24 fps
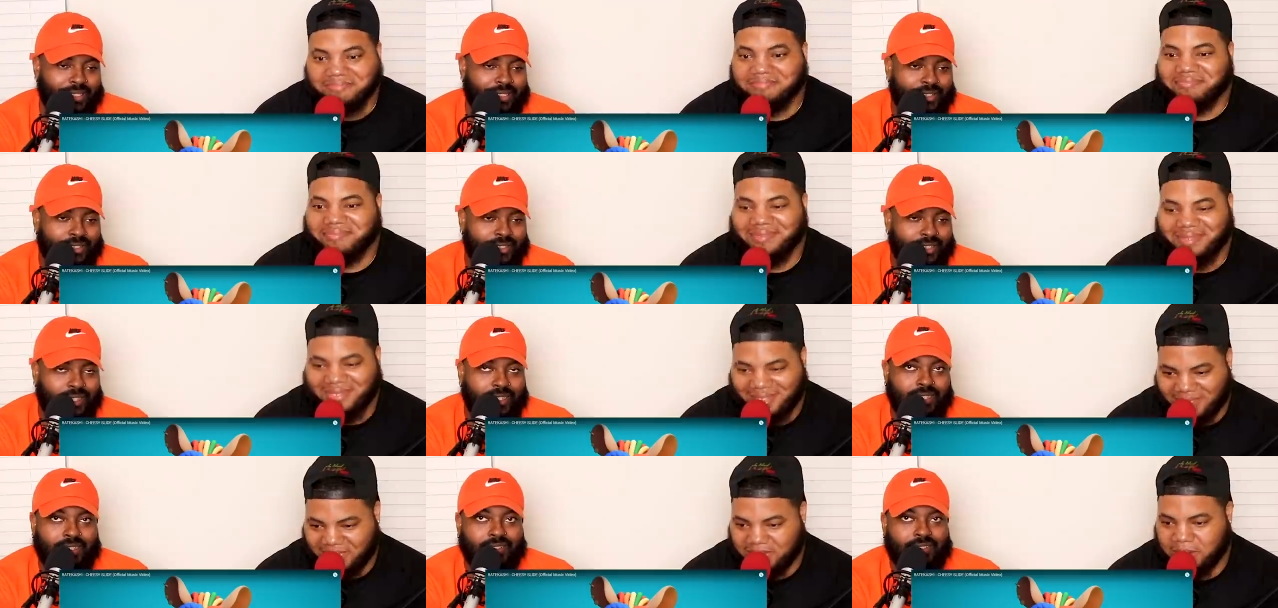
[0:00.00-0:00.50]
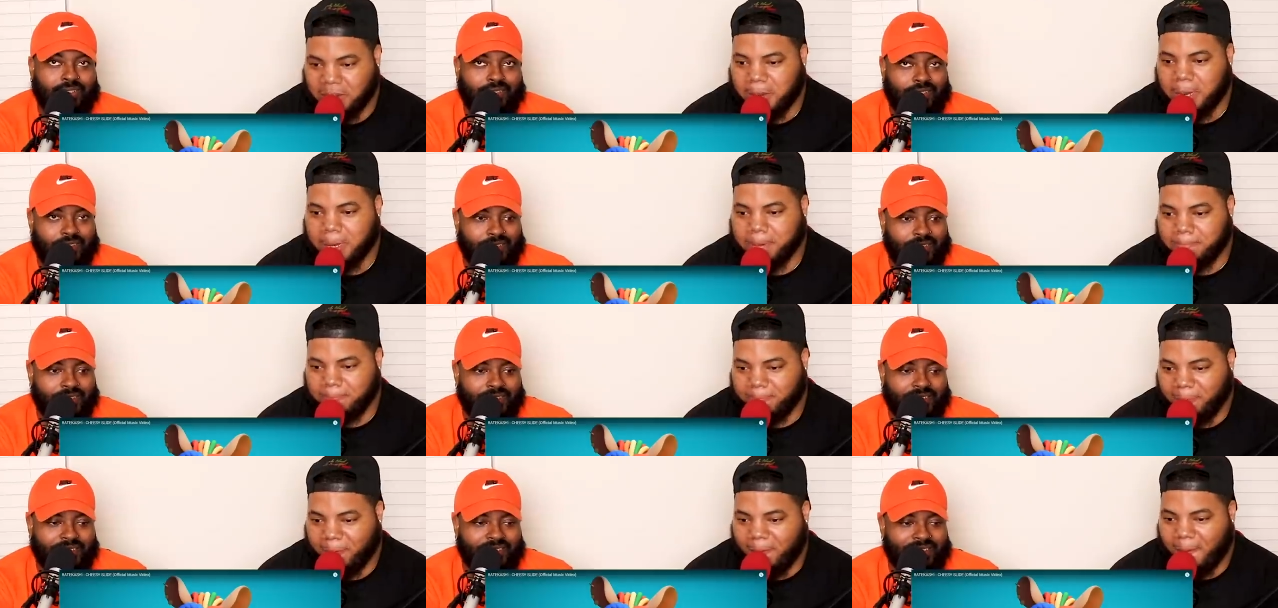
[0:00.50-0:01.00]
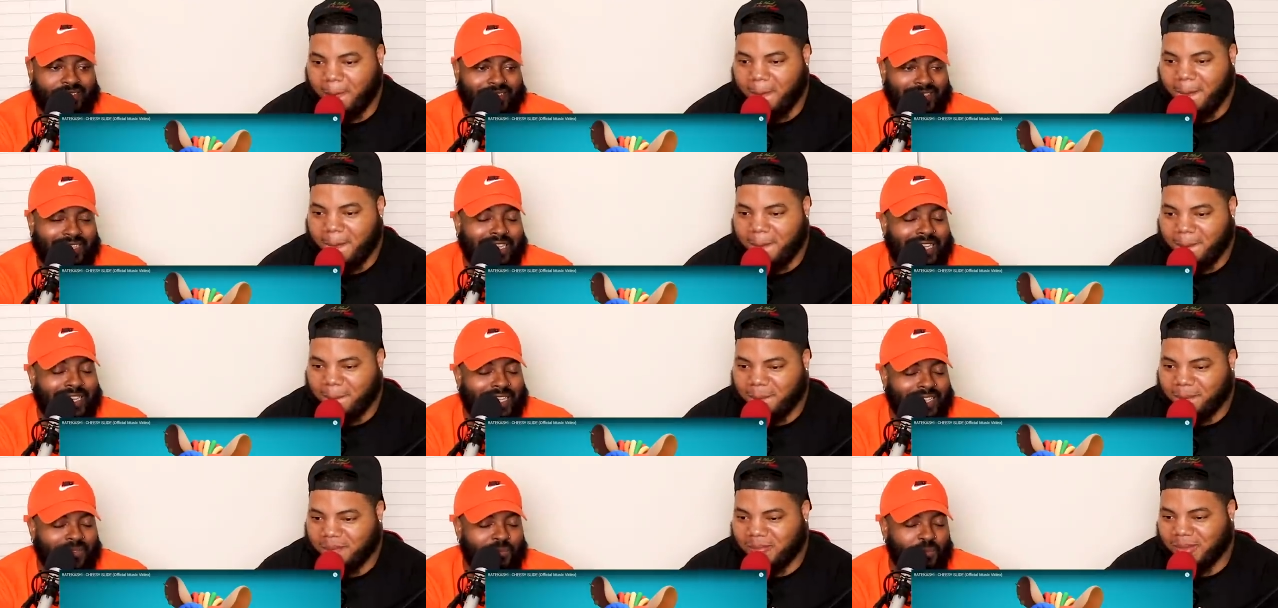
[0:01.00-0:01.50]
Speaker 1: check out cheesy
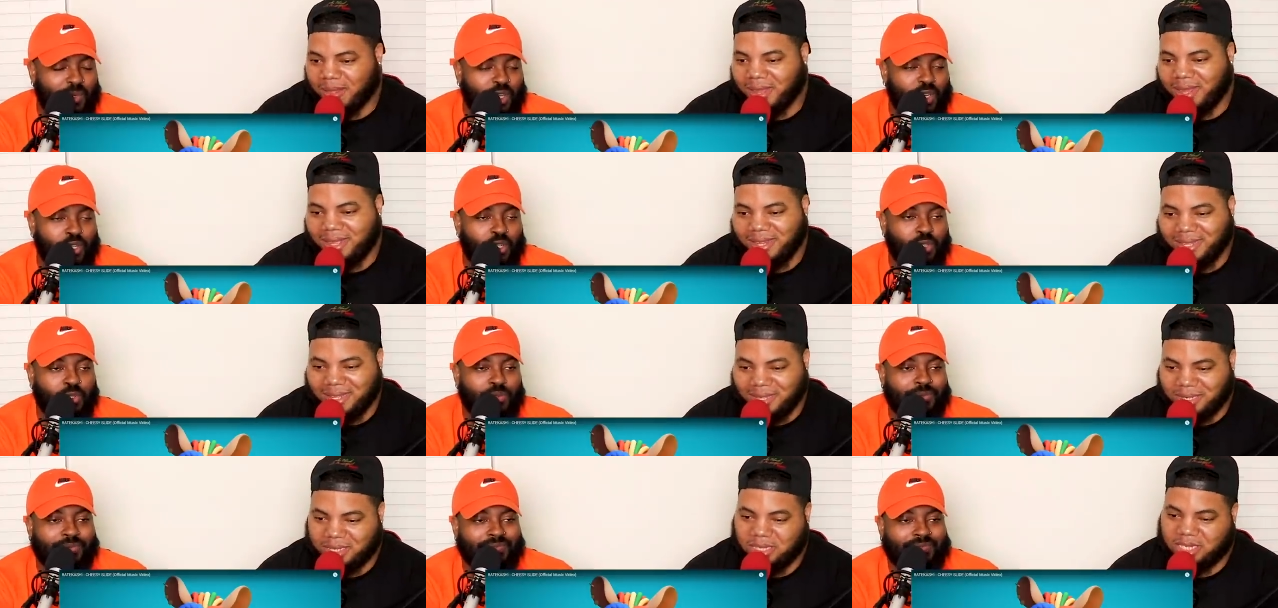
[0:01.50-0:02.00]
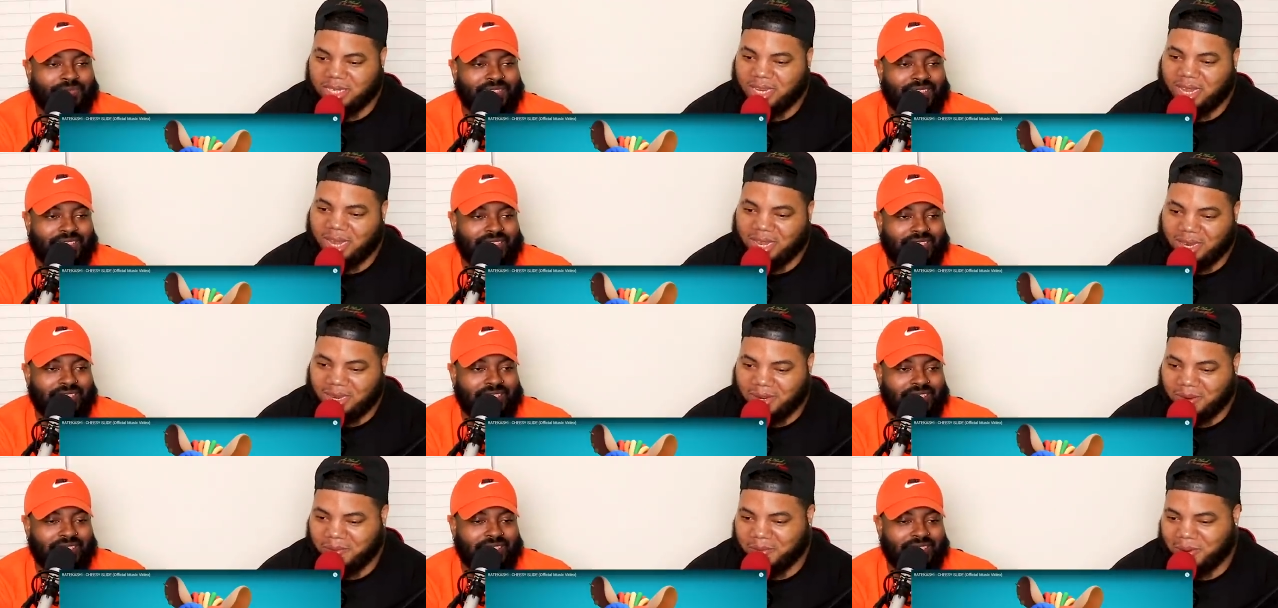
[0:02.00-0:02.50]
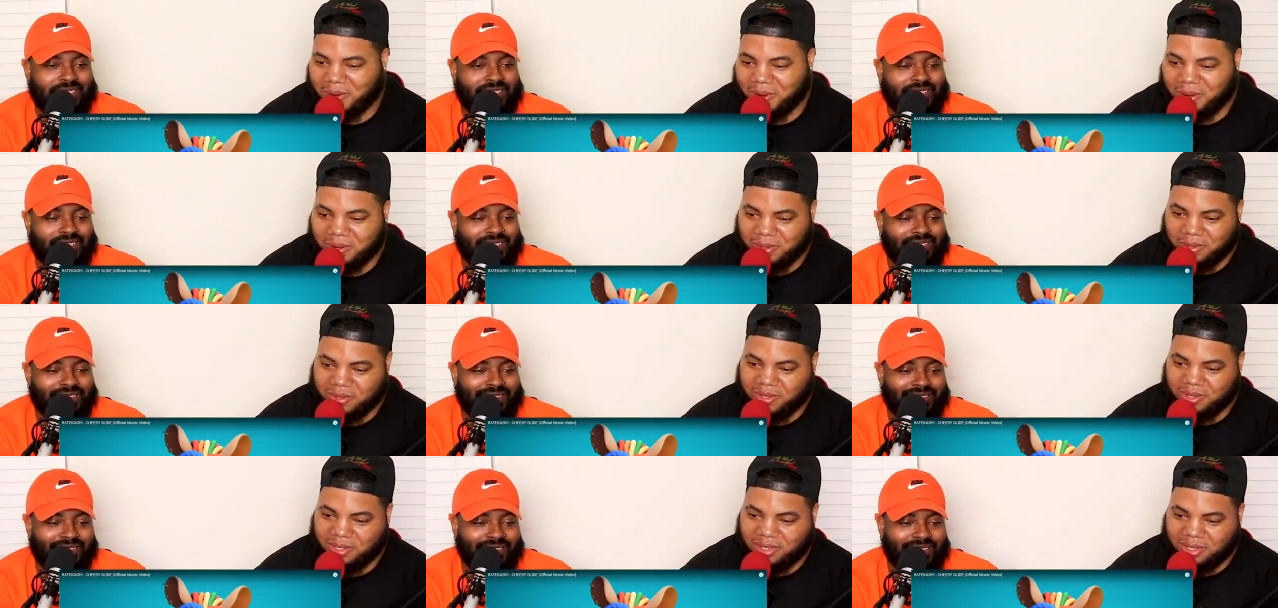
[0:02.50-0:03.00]
slide, bro. Look at the chain,
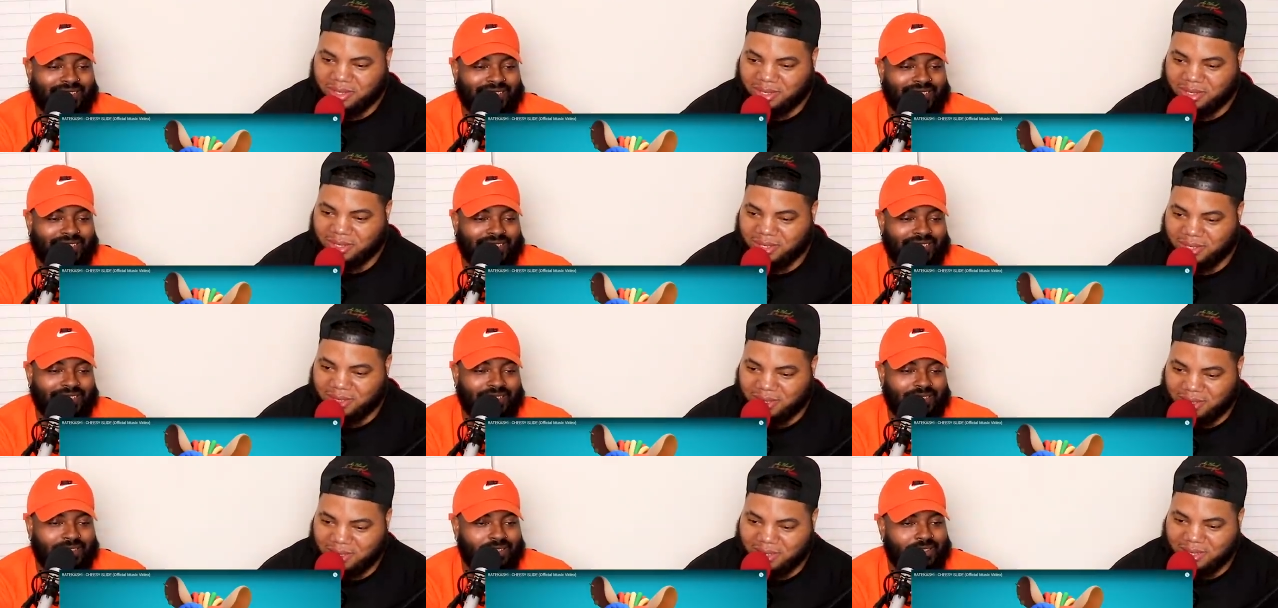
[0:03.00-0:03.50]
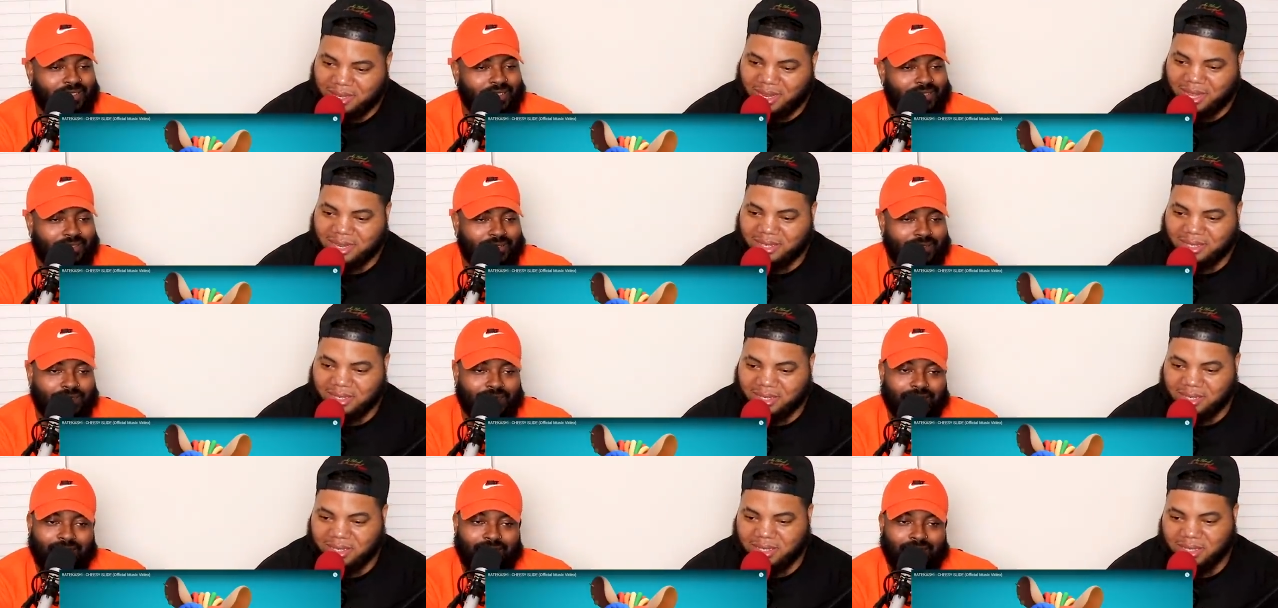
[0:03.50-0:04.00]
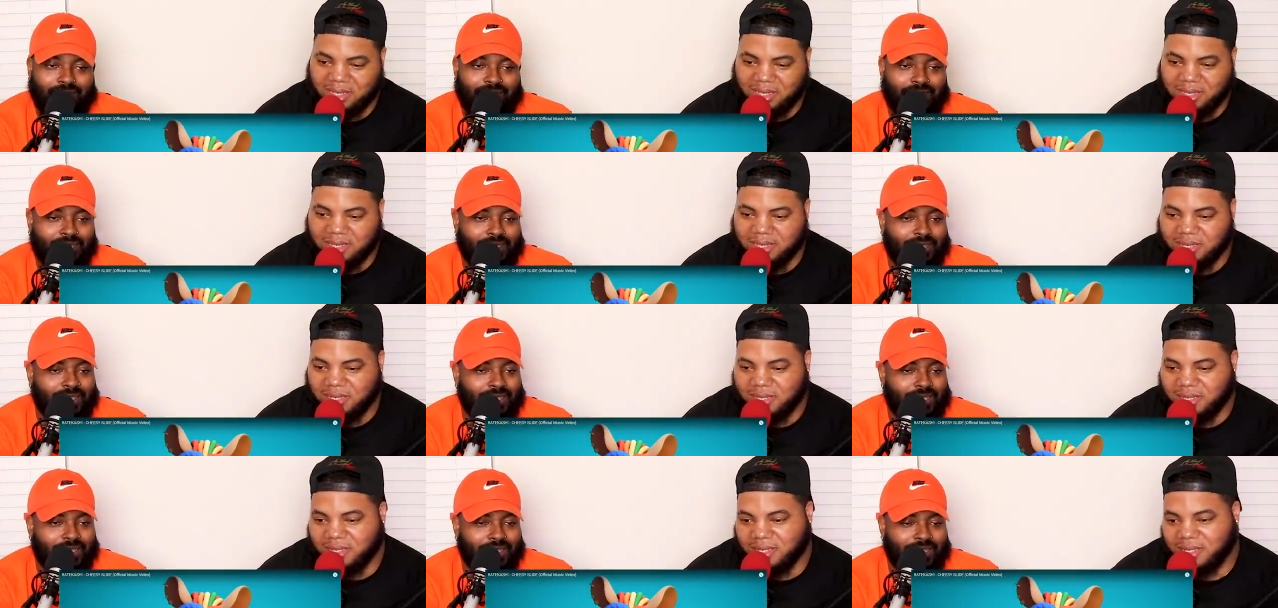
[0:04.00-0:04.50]
bro. It's a slice of
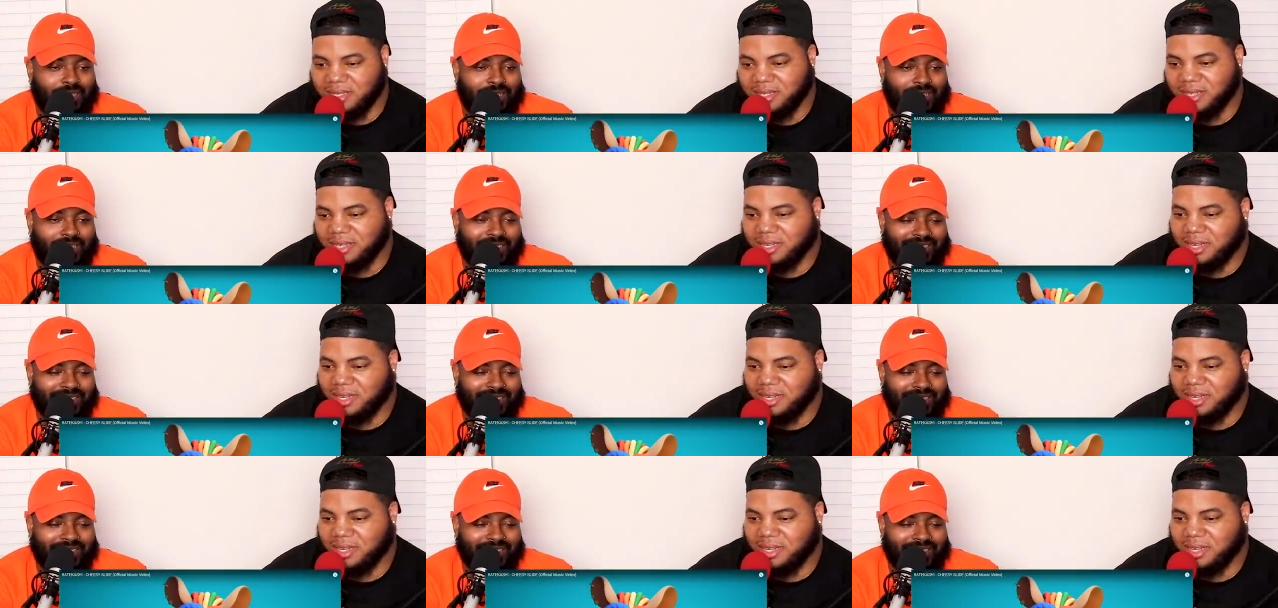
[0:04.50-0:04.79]
cheese.